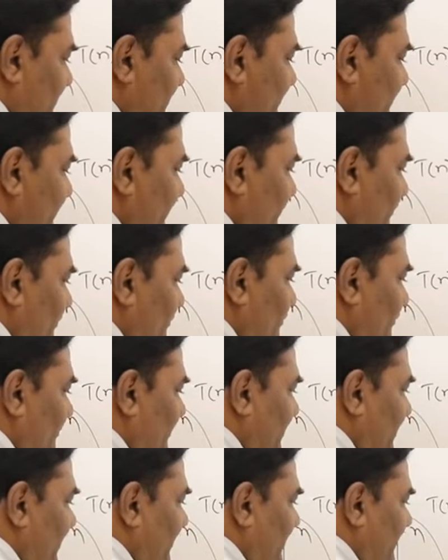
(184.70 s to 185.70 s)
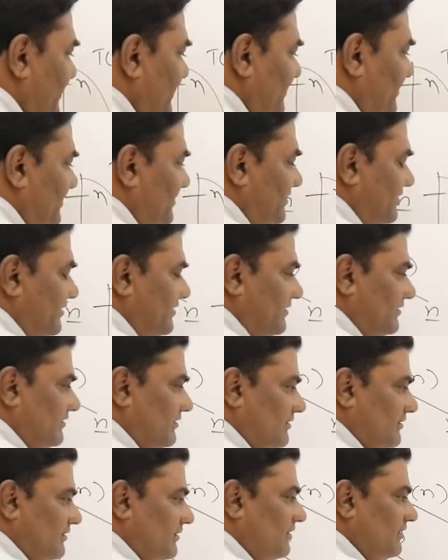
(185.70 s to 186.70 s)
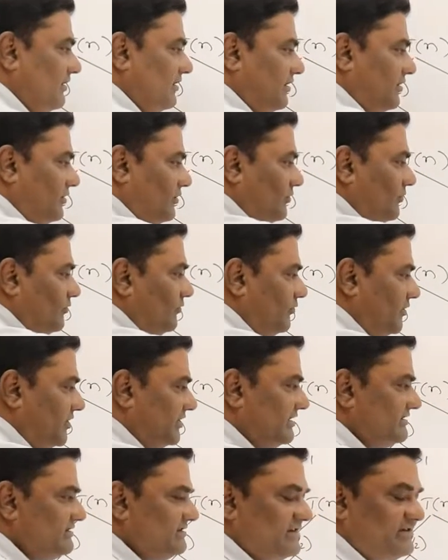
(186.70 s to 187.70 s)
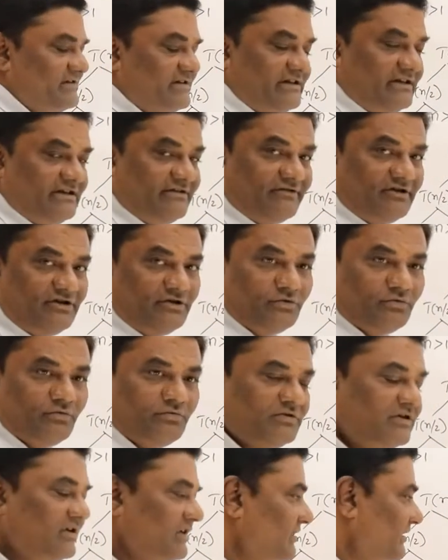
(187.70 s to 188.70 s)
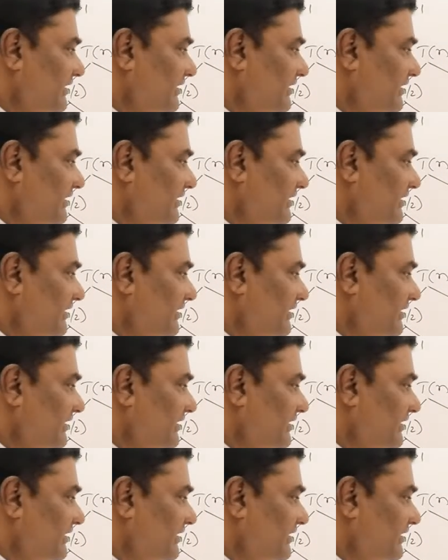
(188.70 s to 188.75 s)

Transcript: 0 to k. What is this equal to?